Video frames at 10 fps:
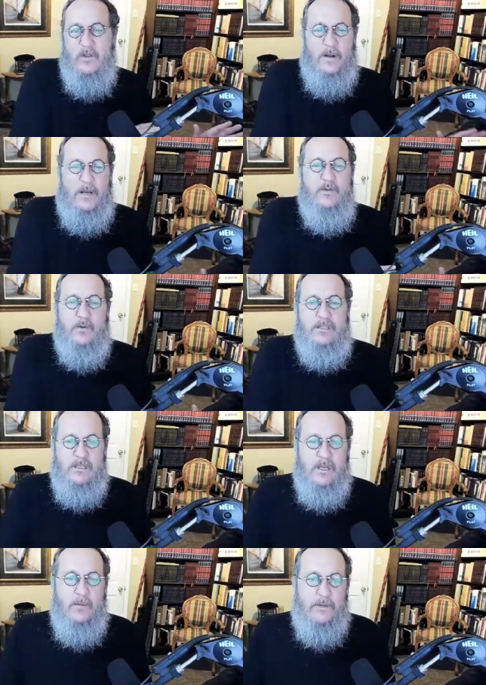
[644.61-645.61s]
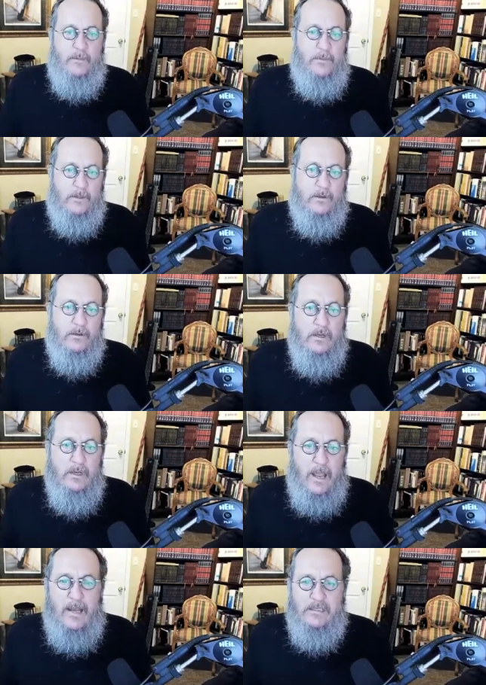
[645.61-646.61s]
by dressing up and appear
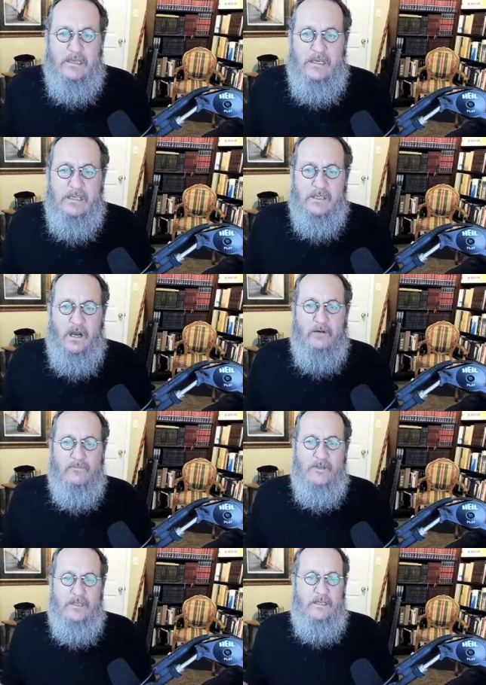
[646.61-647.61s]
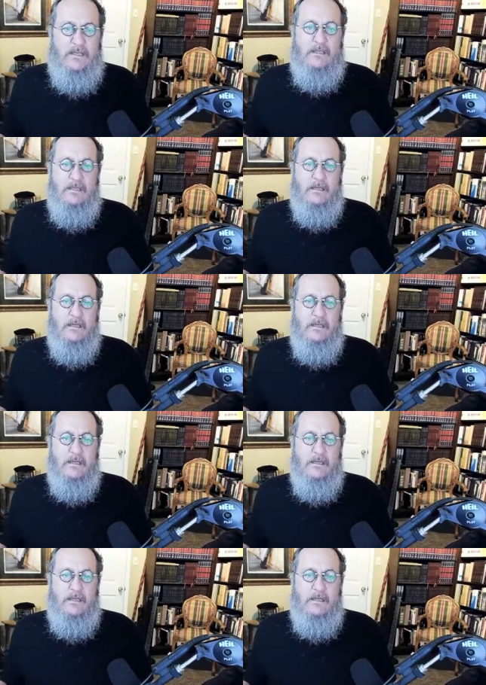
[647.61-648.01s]
as Esau to get